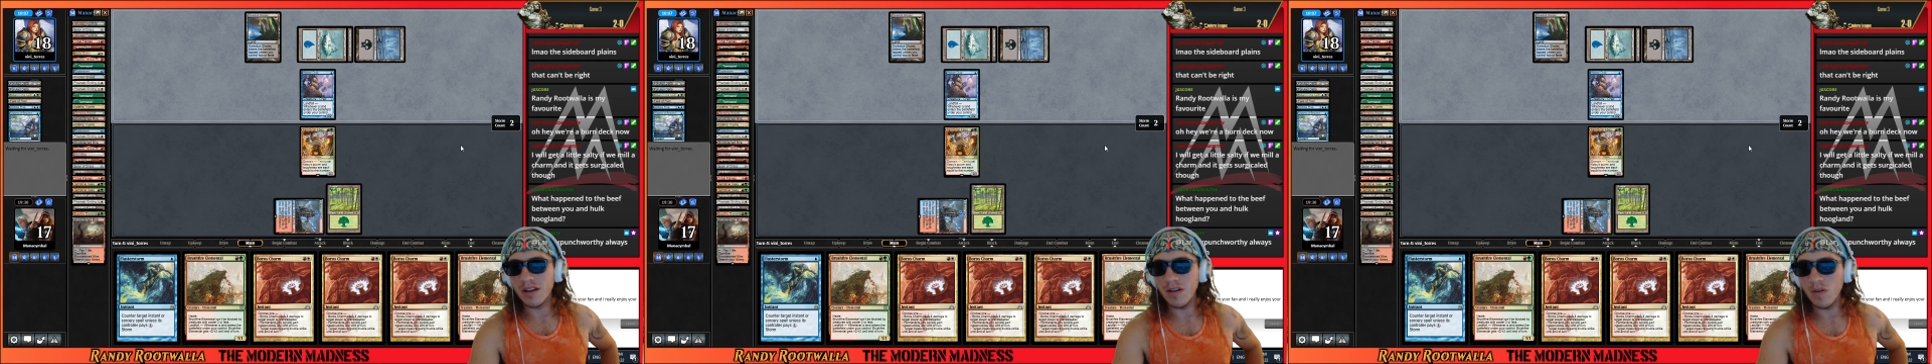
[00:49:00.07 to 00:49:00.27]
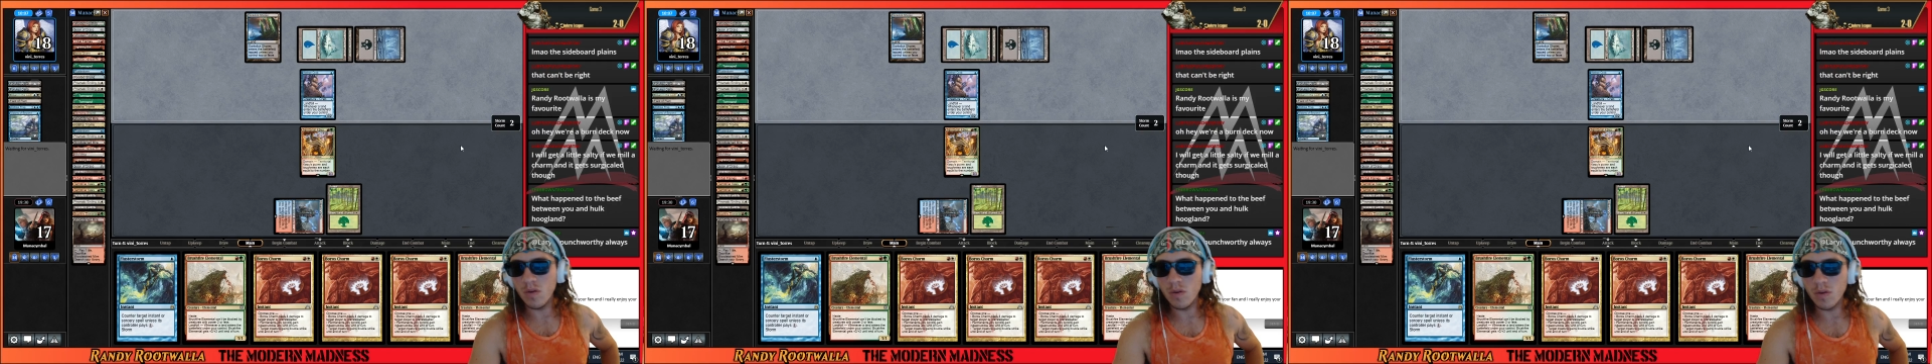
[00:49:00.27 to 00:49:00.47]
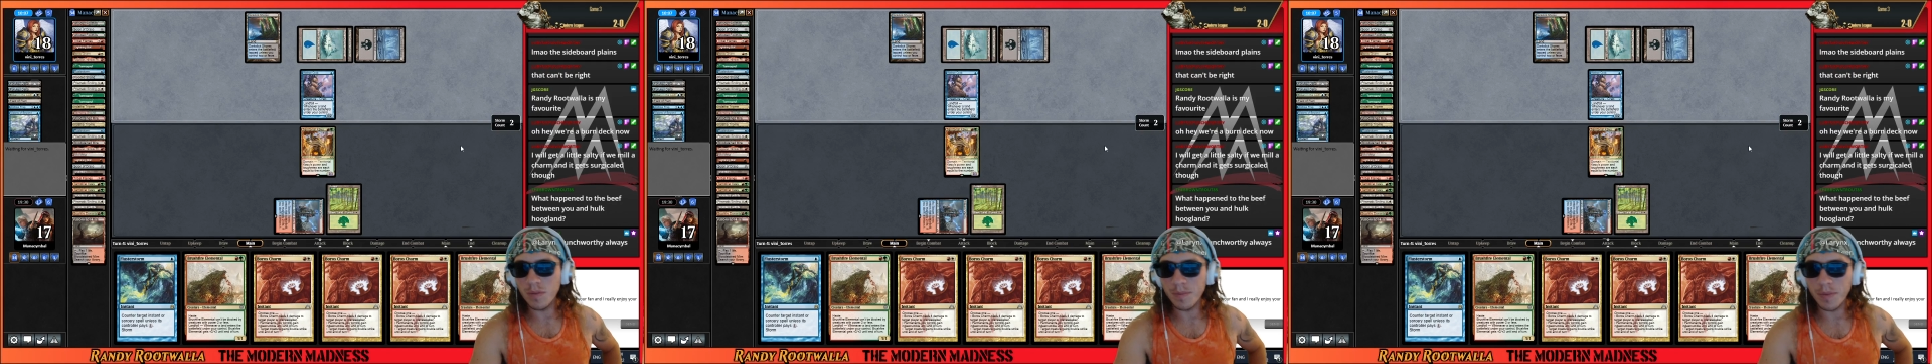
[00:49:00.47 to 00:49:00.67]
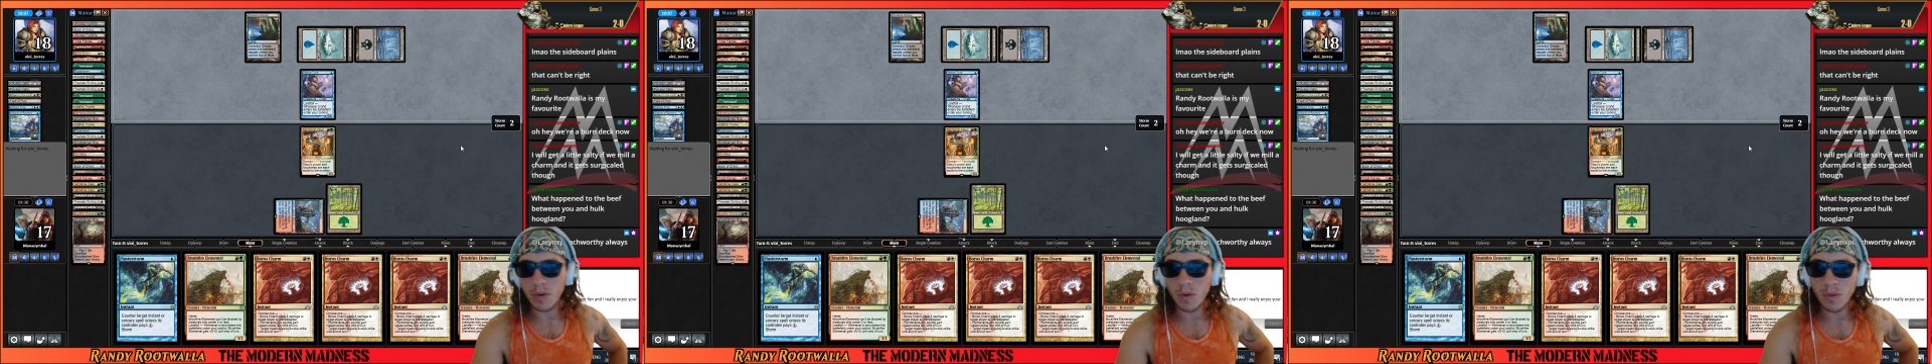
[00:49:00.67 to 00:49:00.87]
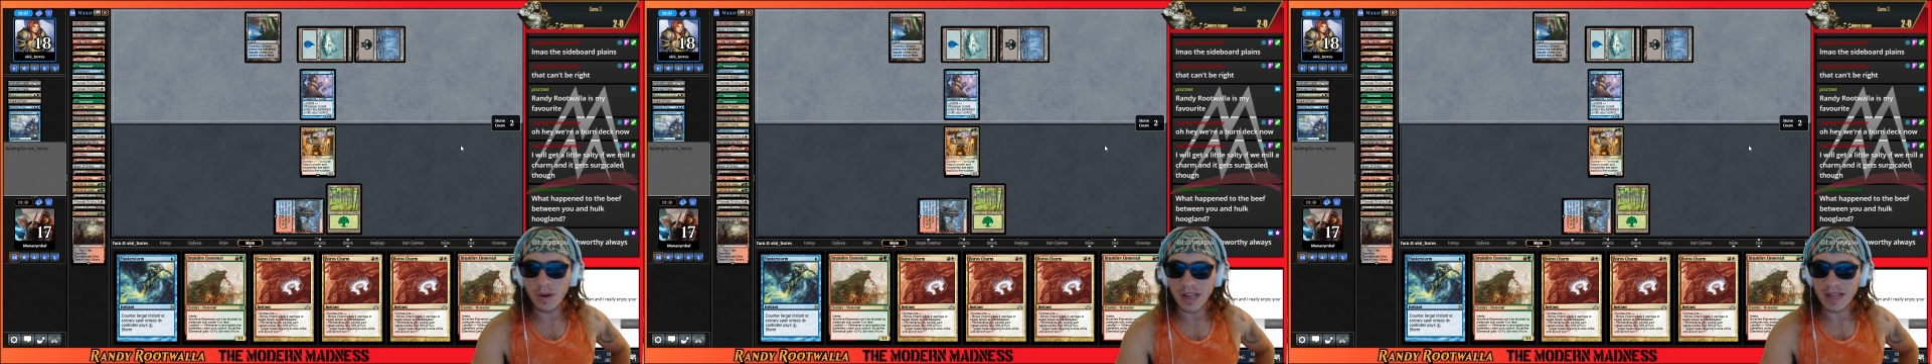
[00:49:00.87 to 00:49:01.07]
Oh,
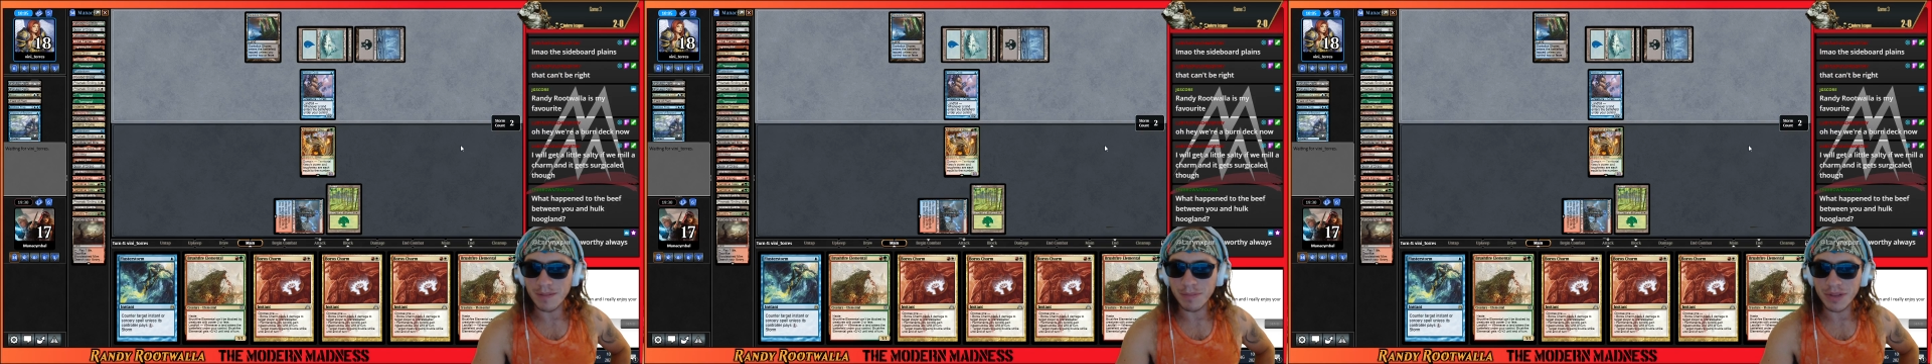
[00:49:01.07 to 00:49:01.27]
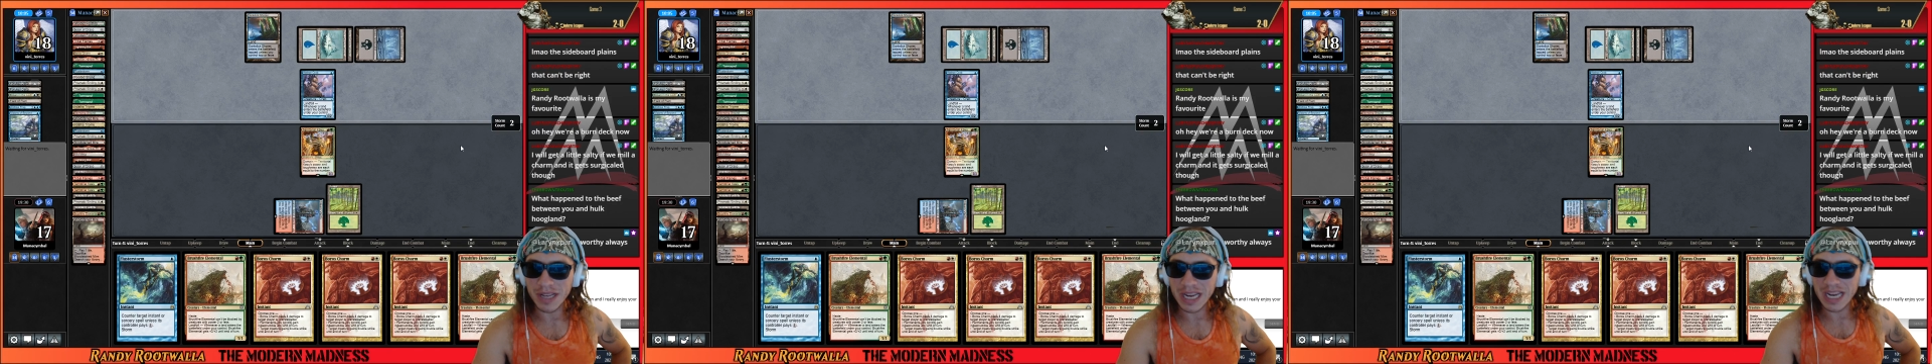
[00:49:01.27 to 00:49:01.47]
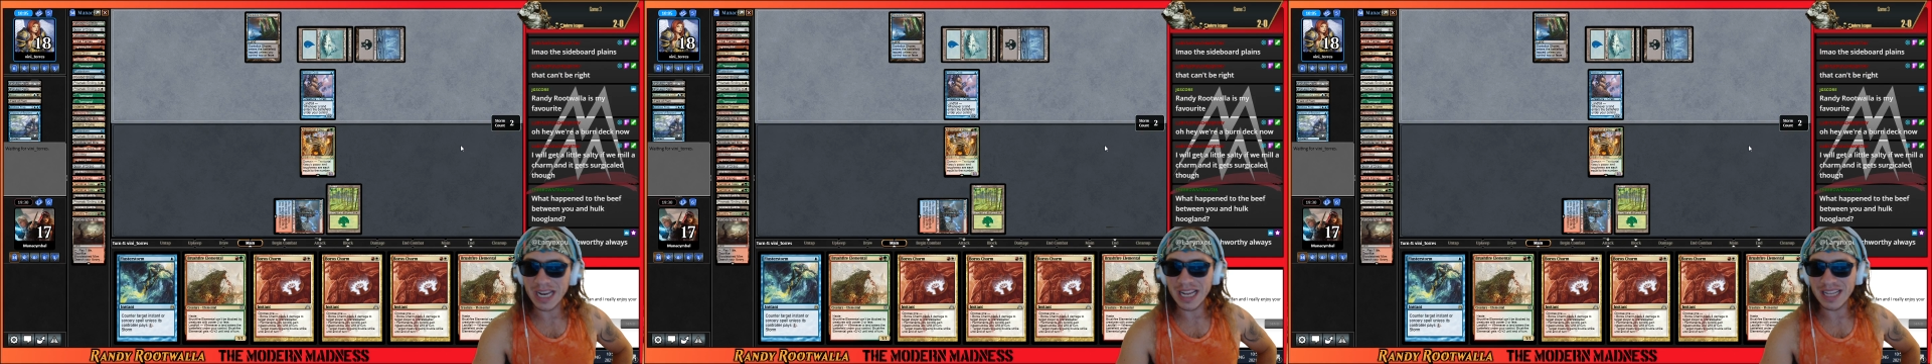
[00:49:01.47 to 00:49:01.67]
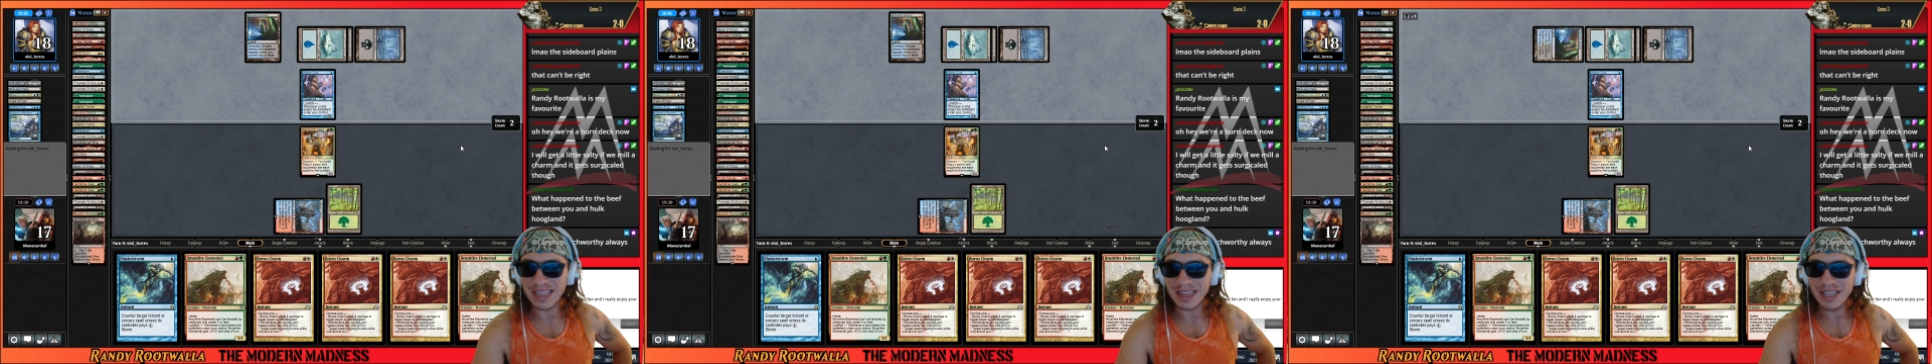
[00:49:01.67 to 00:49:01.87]
opponent playing in